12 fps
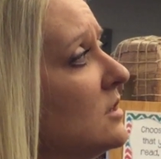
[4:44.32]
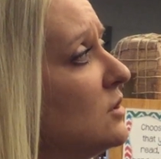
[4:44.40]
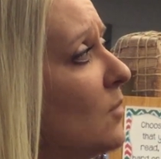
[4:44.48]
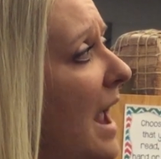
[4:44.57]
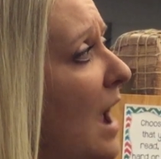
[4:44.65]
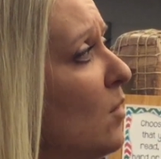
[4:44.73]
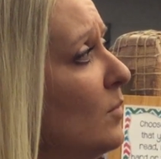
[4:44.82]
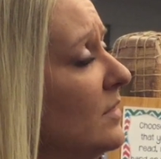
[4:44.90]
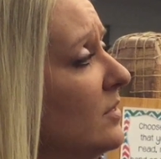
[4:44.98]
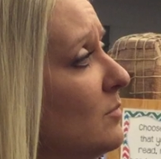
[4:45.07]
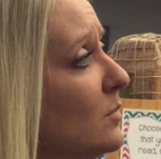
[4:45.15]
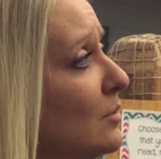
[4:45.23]
So out
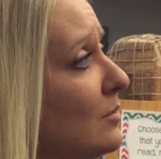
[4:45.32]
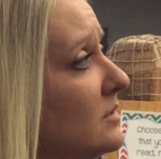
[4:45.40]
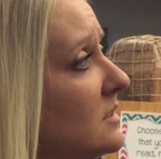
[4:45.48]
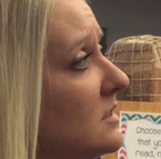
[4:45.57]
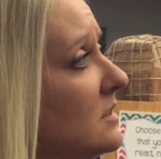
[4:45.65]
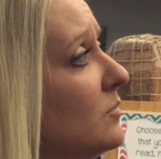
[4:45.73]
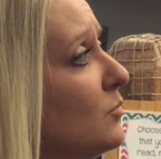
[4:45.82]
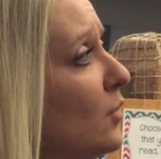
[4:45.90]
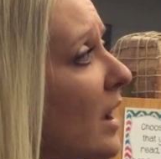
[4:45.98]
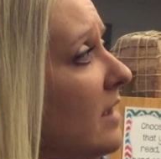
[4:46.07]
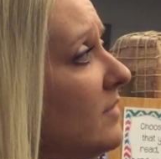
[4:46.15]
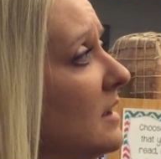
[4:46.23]
went the Moose,
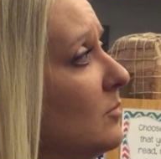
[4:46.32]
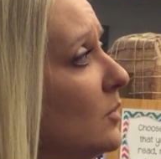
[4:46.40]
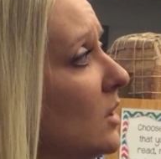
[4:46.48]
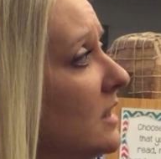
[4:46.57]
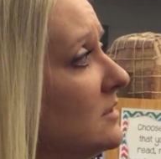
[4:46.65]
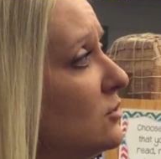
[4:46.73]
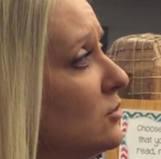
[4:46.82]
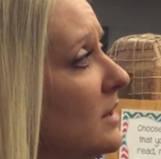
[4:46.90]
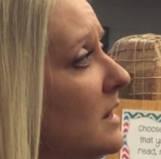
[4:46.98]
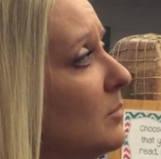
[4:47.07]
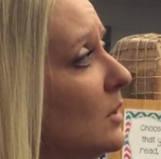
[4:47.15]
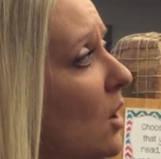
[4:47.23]
braving
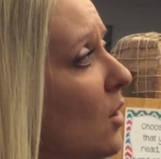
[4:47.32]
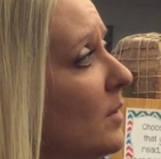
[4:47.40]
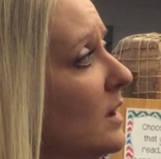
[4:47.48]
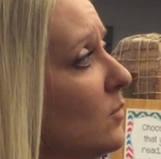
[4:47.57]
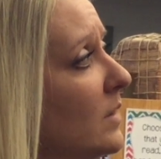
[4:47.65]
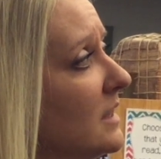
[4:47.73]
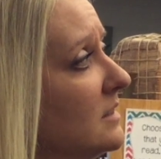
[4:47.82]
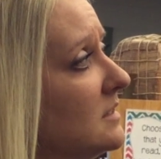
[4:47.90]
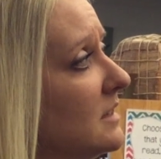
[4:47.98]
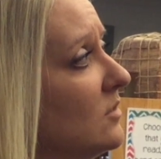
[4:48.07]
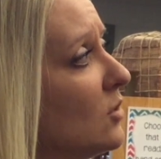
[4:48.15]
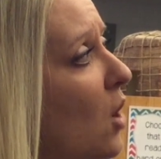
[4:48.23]
blustery, blowing
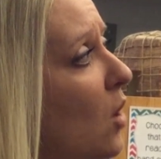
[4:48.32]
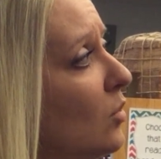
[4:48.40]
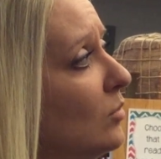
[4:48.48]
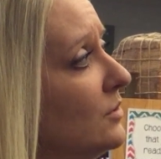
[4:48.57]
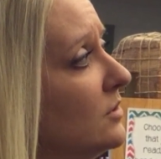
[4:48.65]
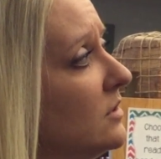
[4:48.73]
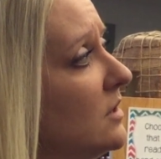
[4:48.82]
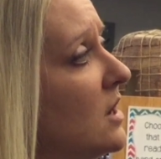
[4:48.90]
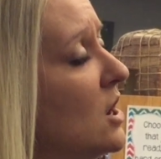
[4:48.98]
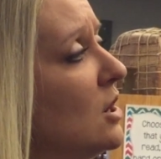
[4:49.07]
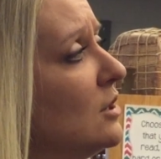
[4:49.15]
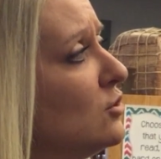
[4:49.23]
winds and the cold,
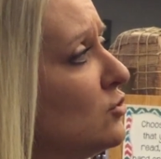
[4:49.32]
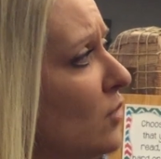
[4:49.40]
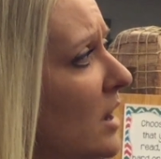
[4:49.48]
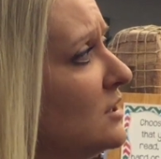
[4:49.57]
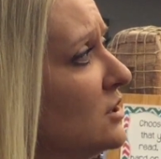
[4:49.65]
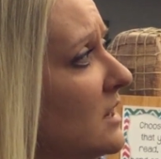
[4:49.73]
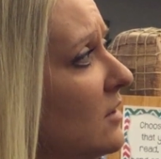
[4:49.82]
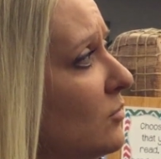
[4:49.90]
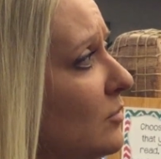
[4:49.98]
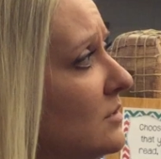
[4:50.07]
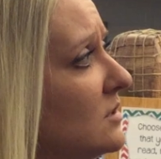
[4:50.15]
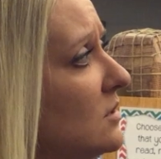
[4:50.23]
trudging
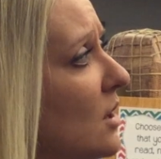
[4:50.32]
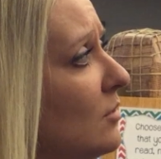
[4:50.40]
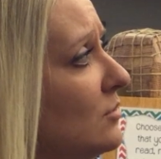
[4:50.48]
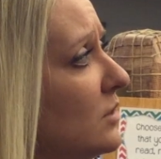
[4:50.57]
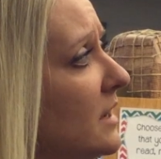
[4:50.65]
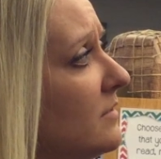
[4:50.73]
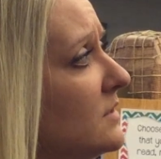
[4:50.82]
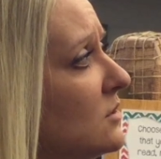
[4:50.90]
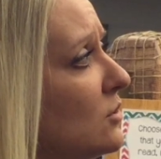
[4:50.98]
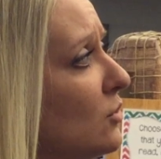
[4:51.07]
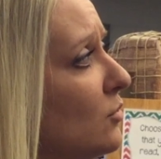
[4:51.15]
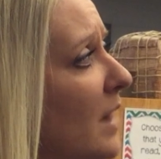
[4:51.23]
through snowdrifts,
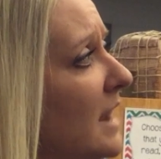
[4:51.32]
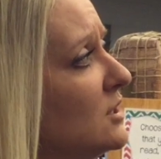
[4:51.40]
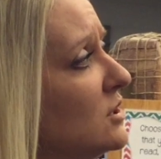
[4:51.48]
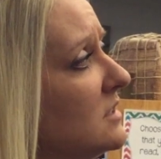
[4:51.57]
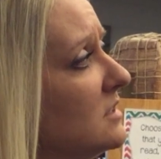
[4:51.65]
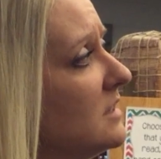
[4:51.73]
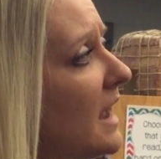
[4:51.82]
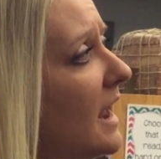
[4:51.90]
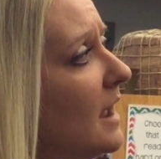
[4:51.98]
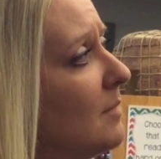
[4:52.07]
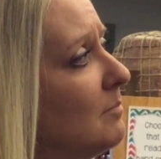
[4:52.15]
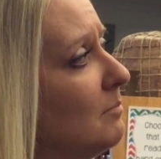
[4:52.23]
courageous
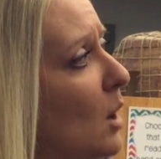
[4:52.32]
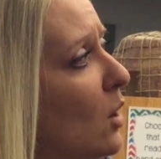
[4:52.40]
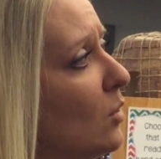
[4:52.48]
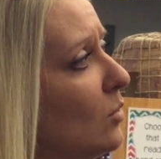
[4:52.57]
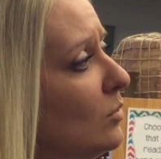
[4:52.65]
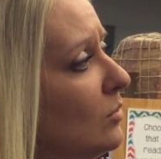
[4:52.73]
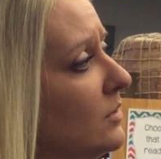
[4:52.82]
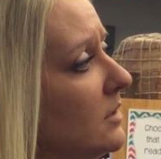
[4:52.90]
and bold.